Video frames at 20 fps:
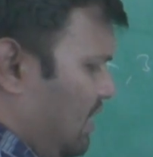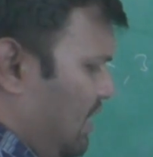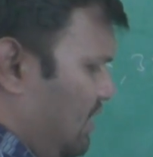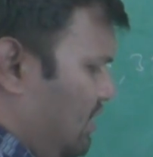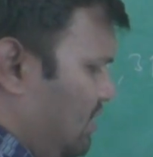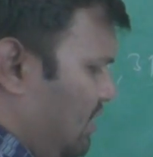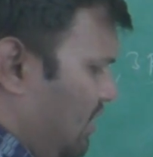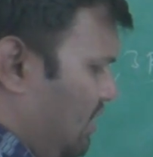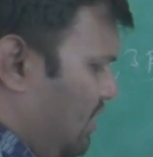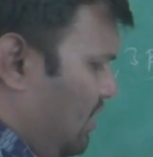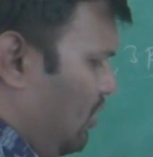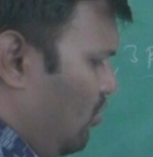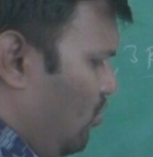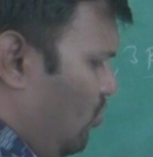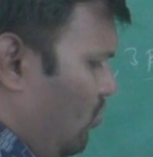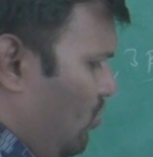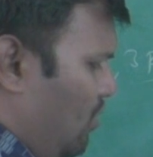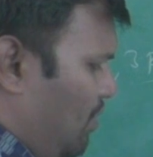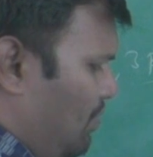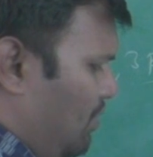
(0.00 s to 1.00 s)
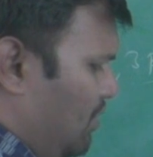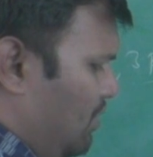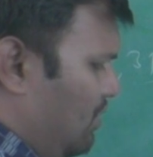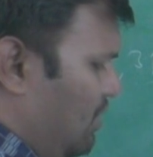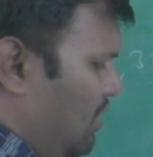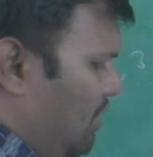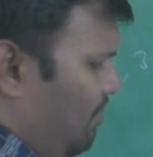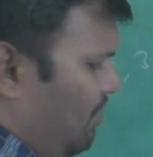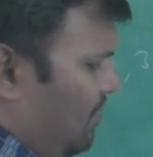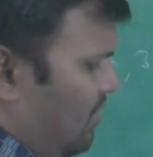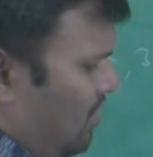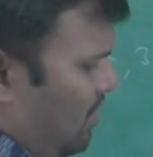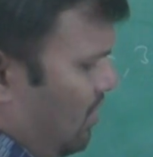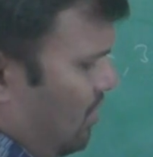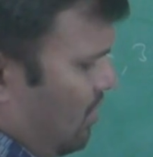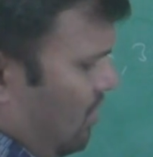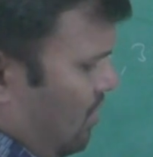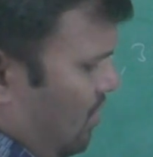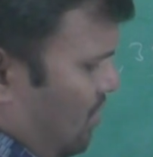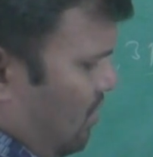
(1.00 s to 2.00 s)
and secondly you will obtain the
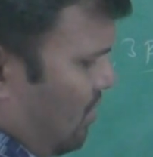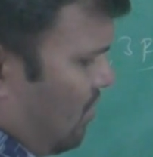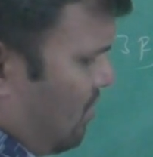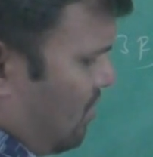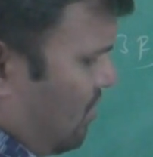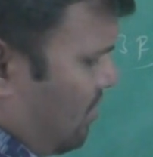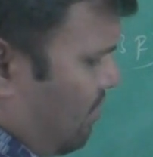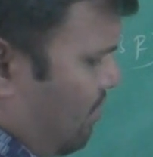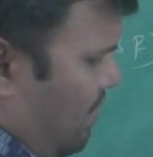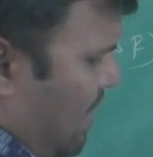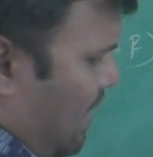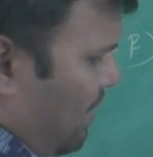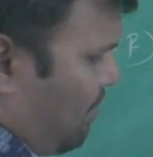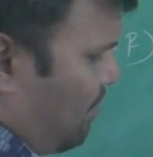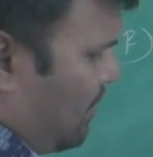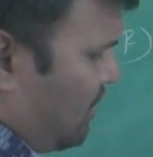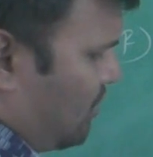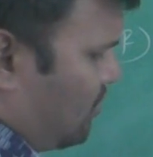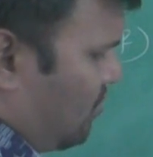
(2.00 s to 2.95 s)
back face.